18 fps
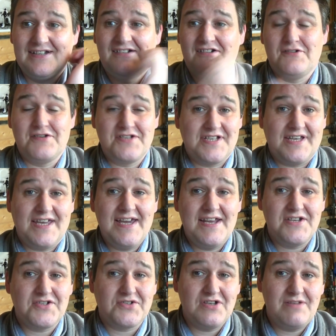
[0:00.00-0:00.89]
once
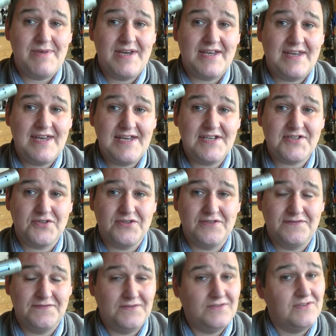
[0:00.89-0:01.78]
again, it's going to be a case
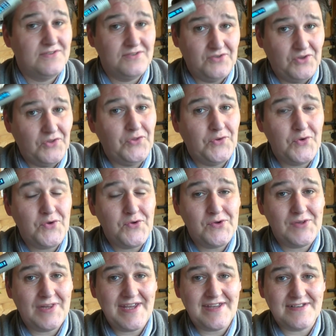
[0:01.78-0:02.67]
of do
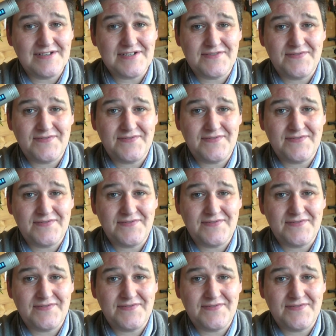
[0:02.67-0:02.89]
you like this